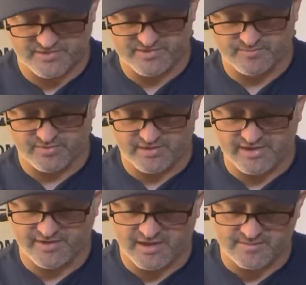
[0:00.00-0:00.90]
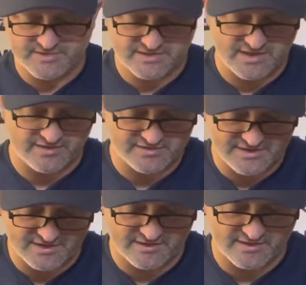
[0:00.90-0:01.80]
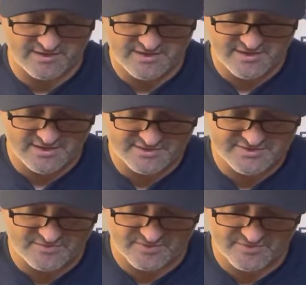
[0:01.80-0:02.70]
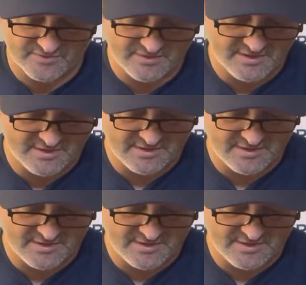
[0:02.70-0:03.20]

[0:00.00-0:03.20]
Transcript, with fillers: to pull out objects out of your tire, like a screw.